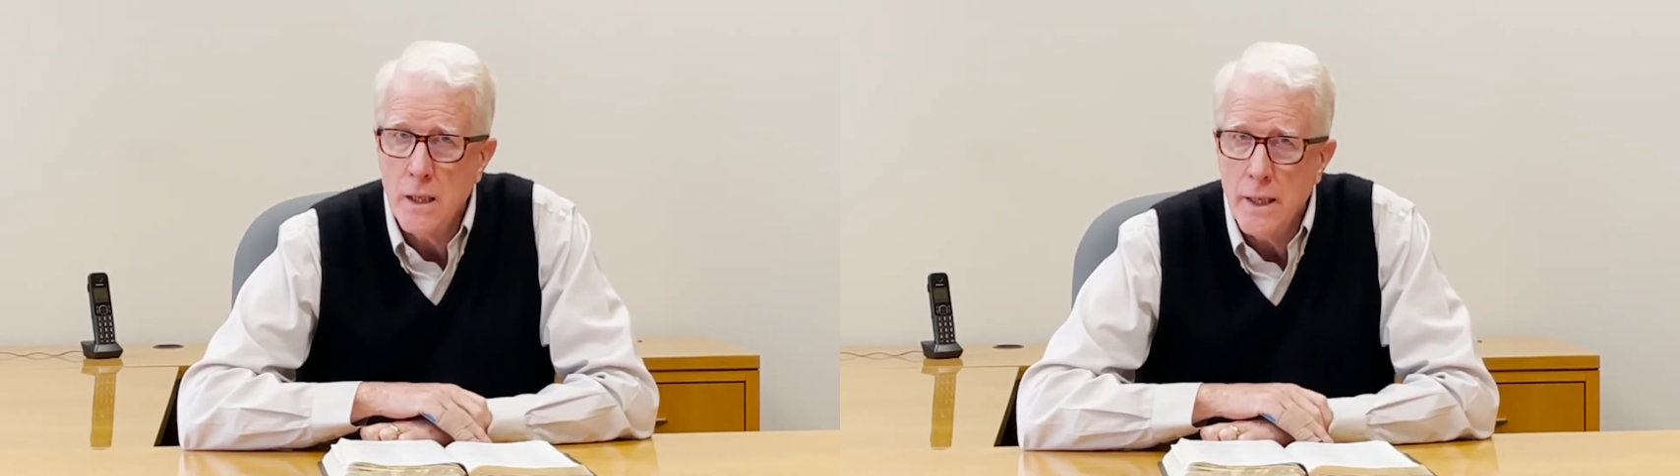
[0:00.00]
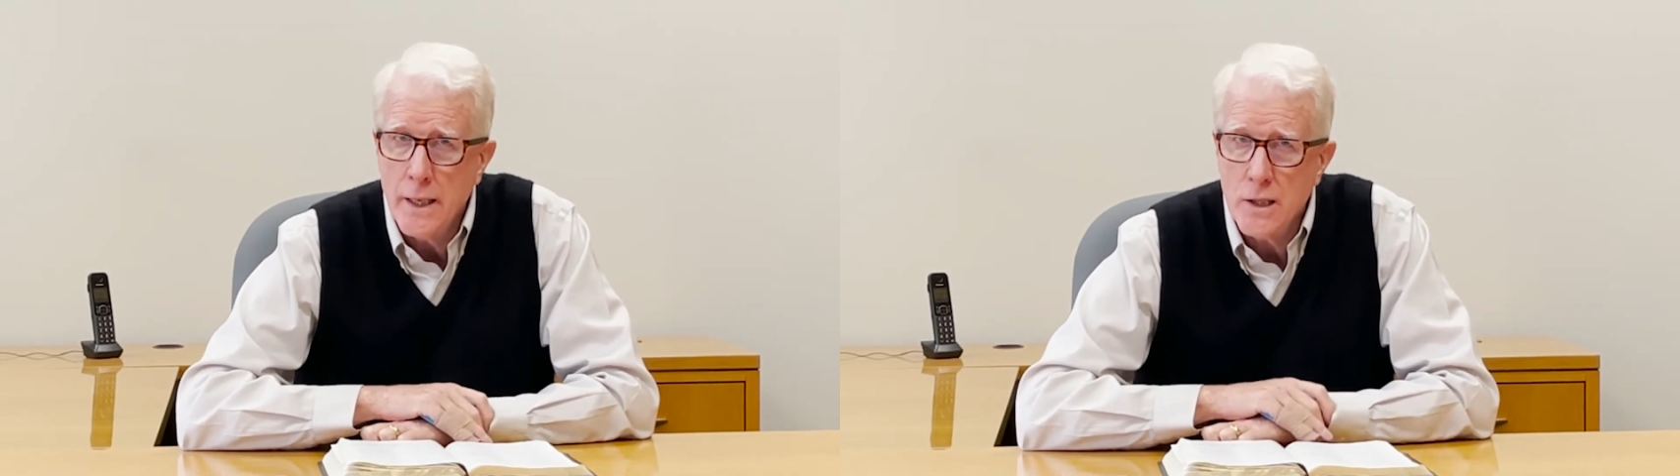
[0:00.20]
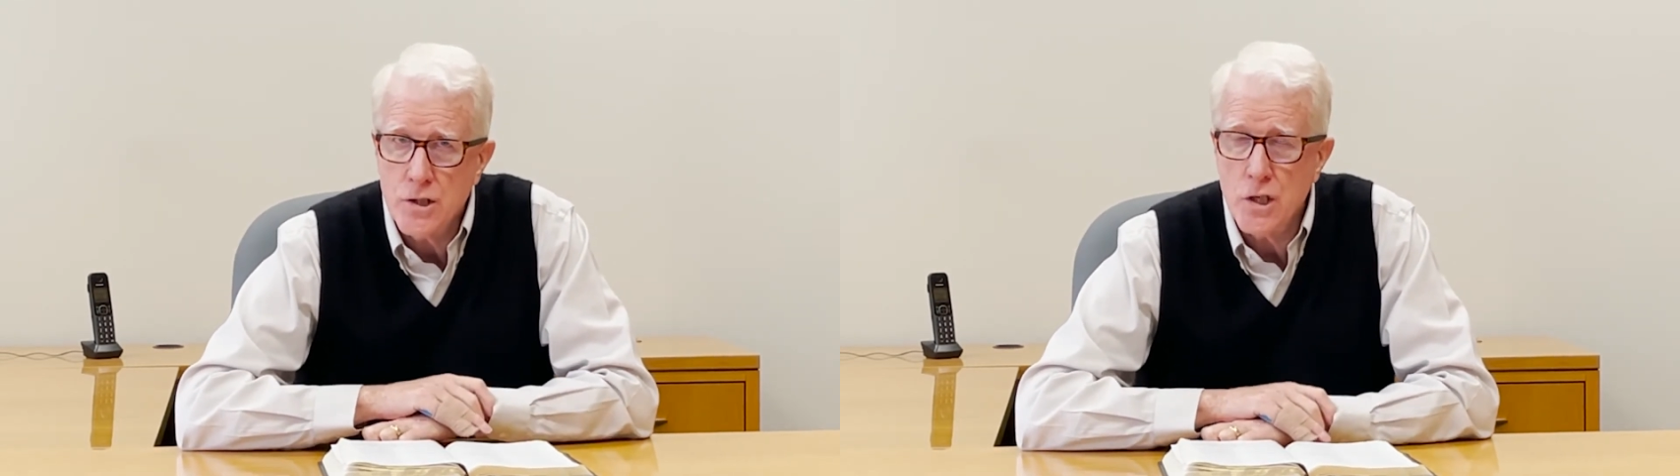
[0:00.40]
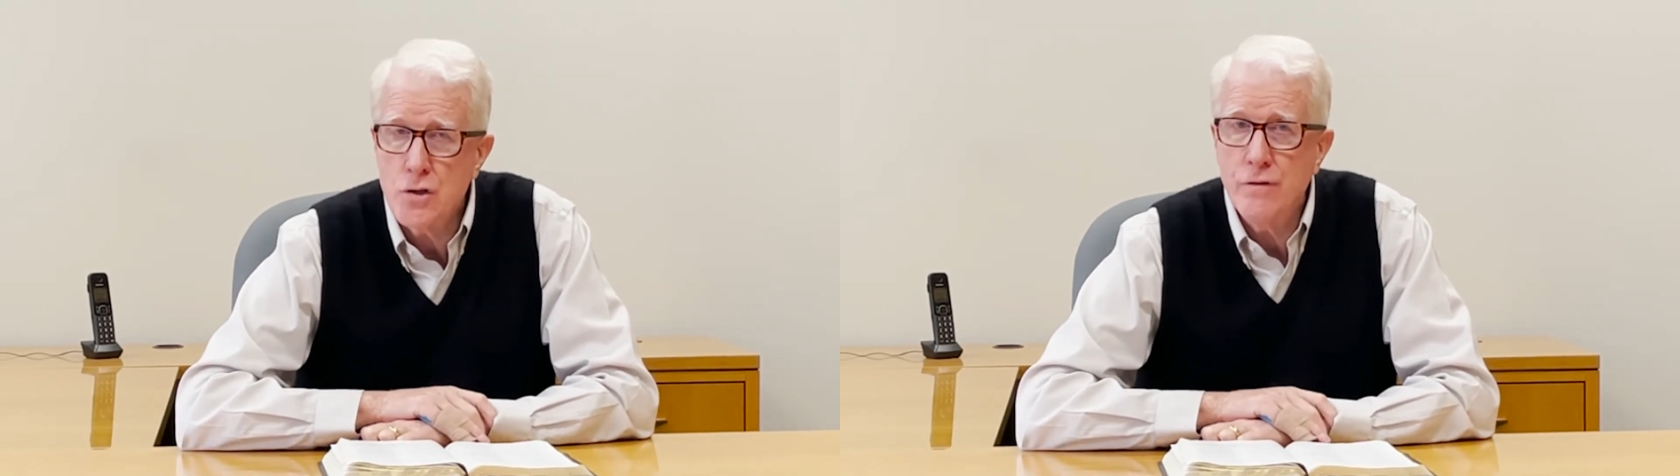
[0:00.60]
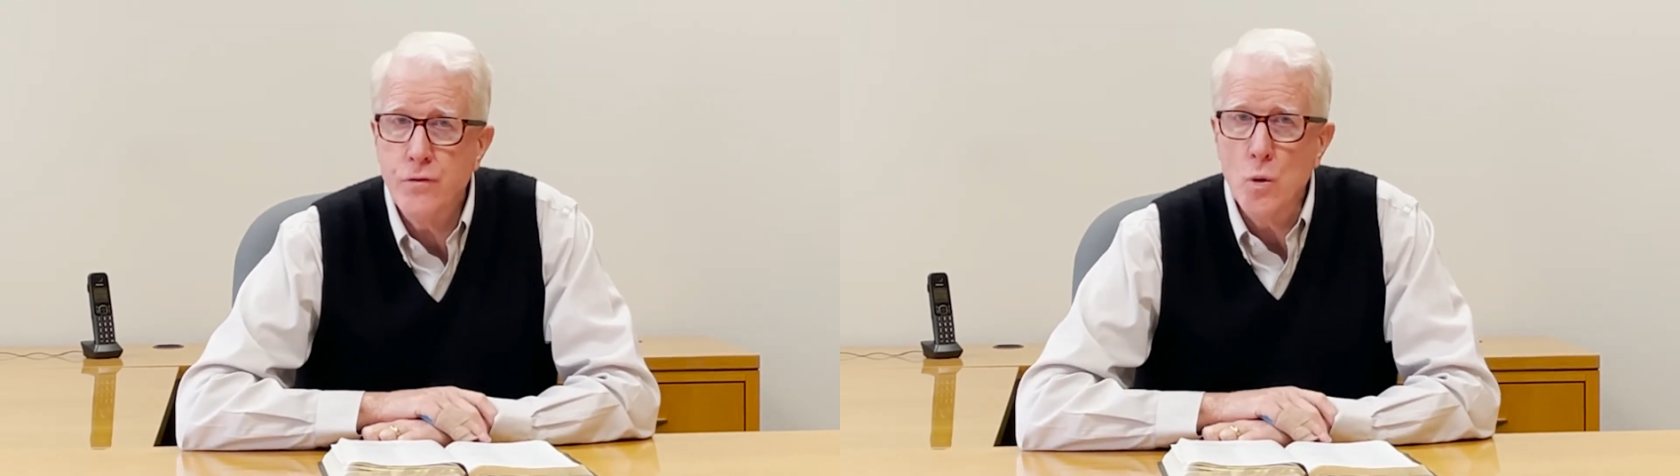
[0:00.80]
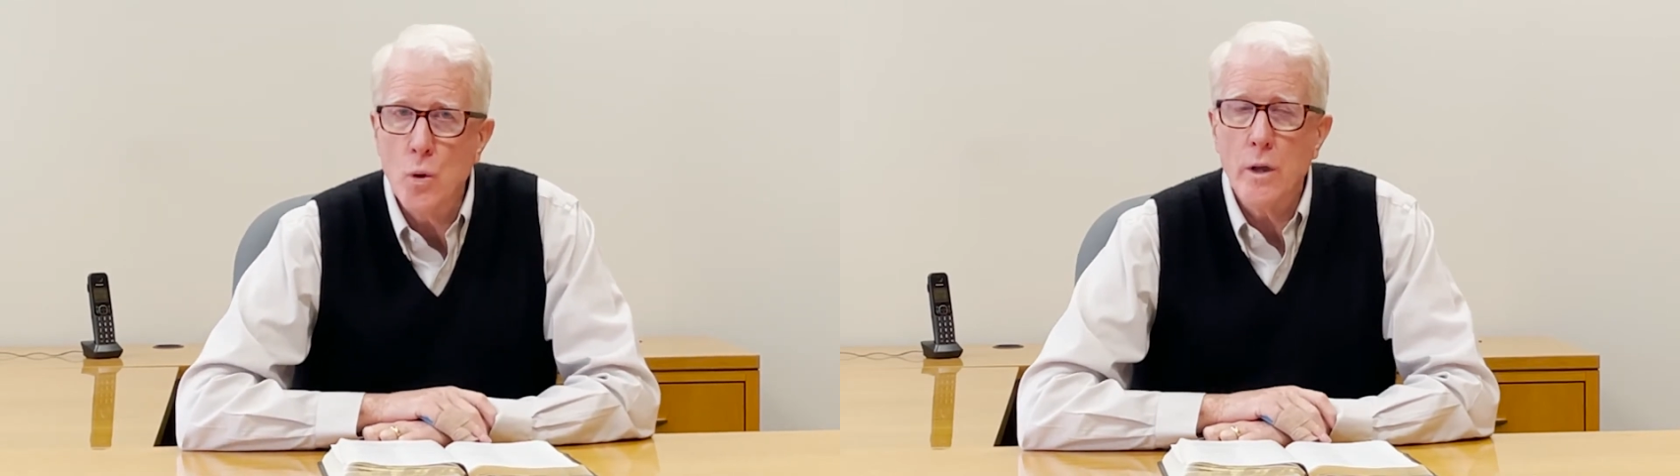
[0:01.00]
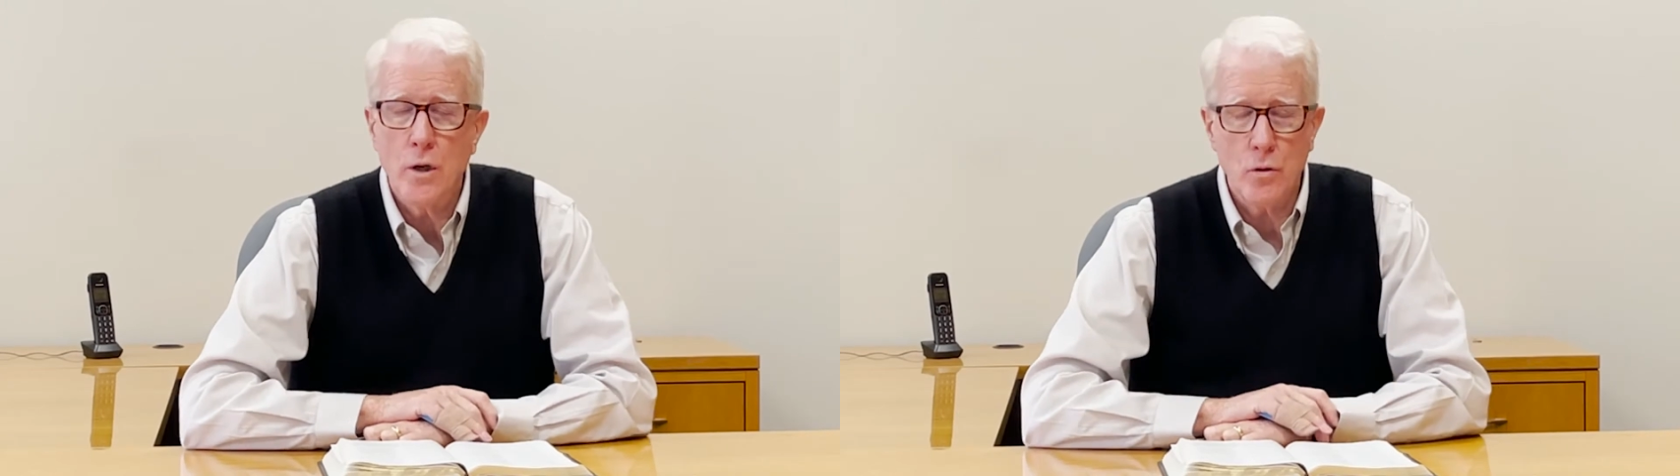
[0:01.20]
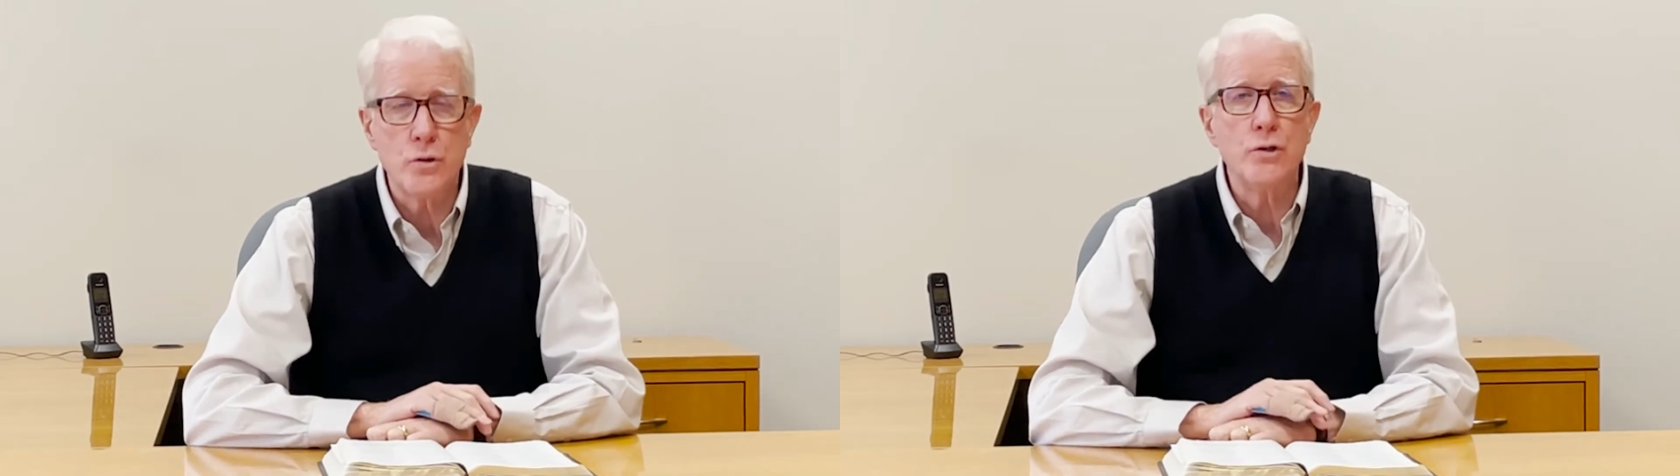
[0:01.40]
It says the fool, and of
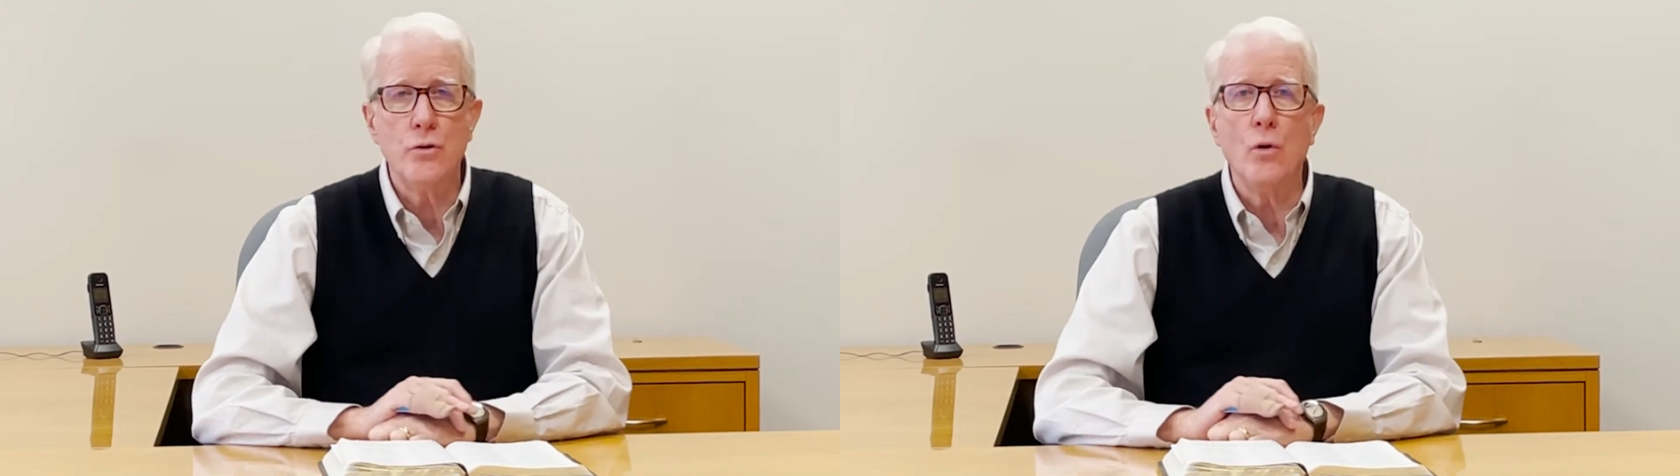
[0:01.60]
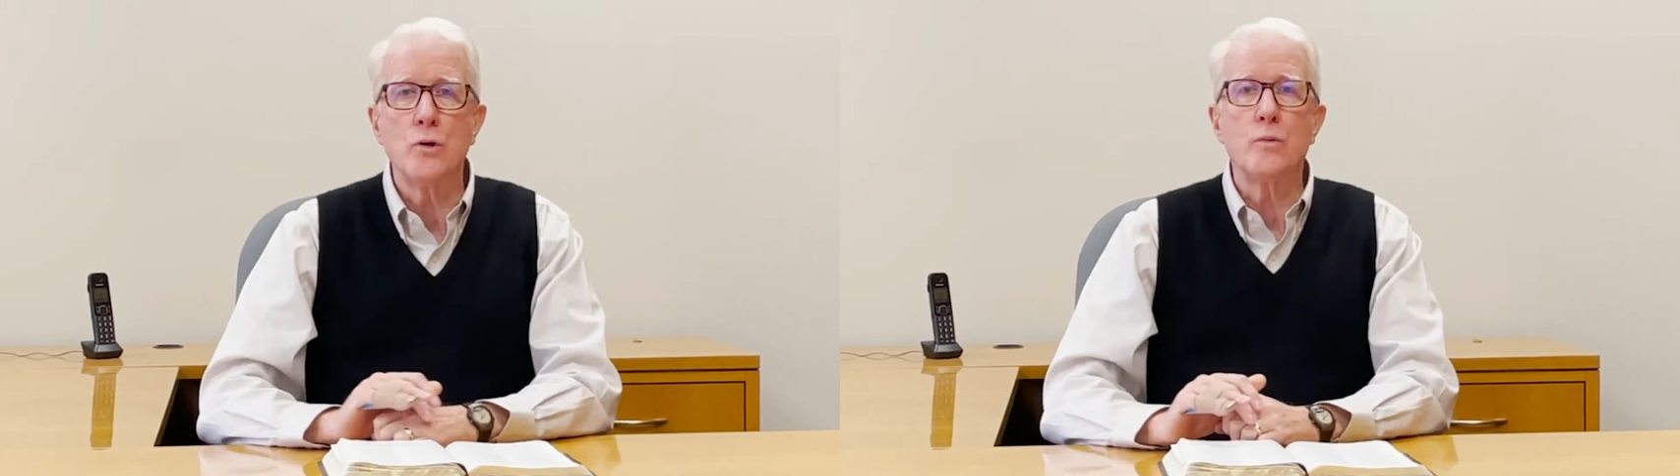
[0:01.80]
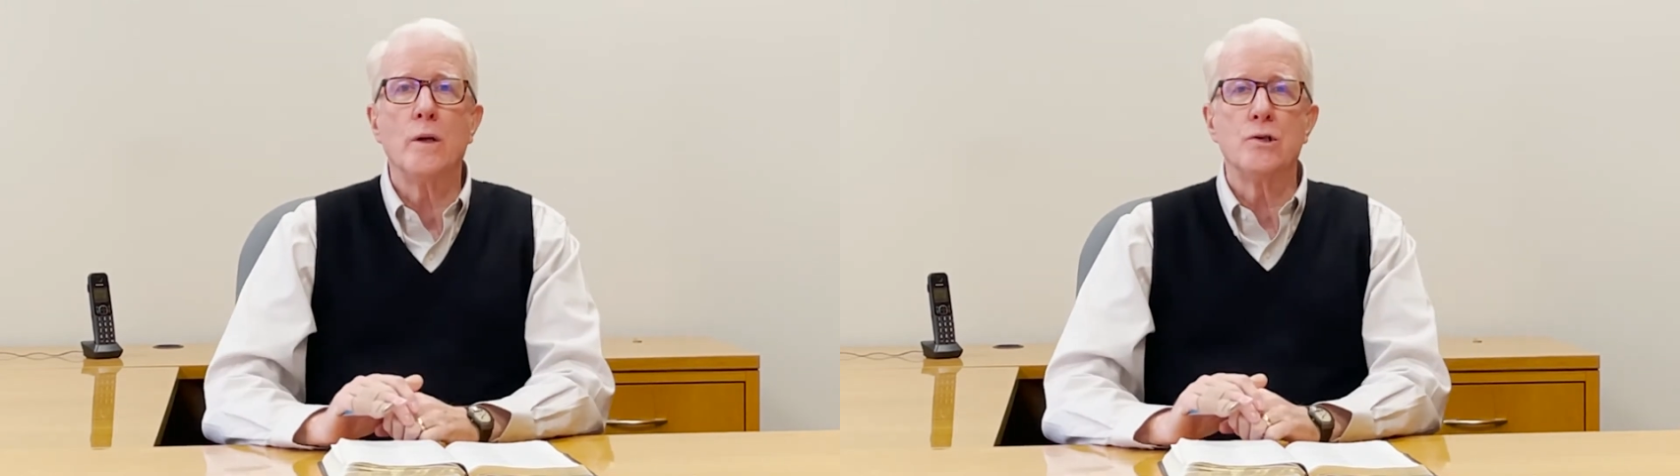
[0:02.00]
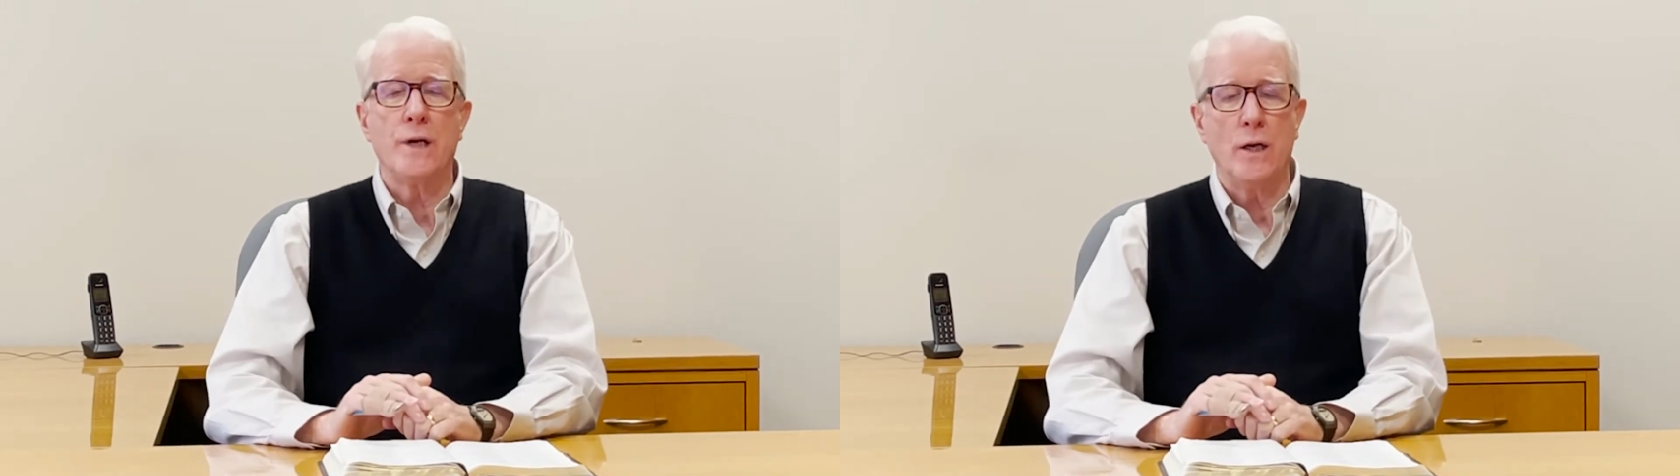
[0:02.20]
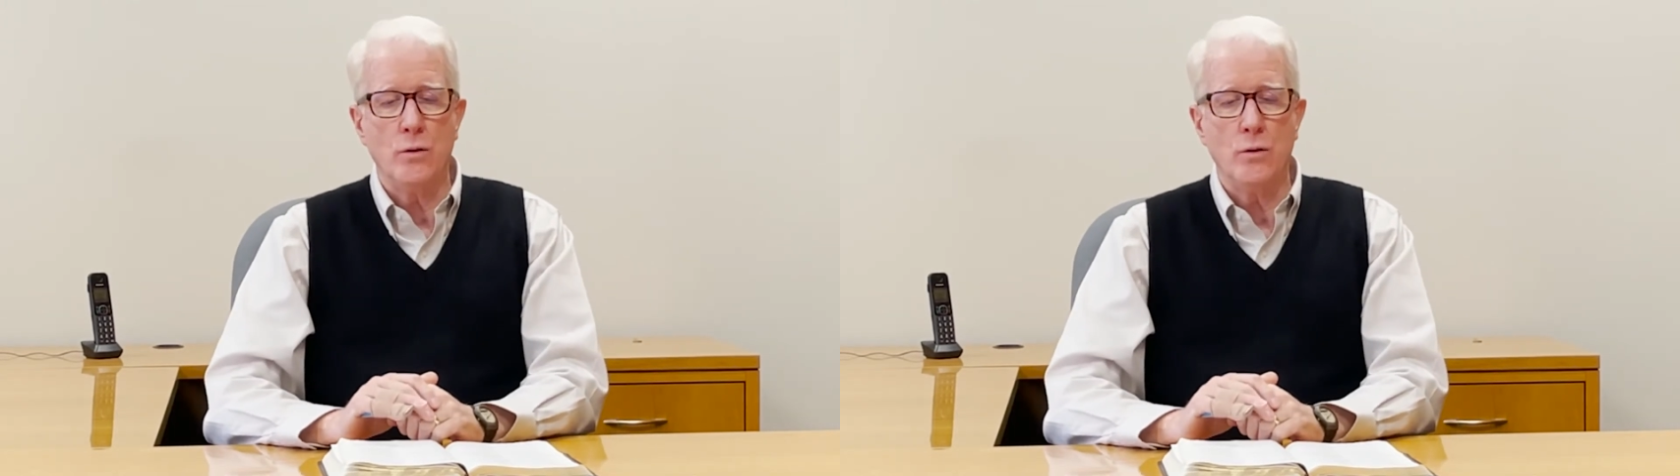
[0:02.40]
course you know as well as I do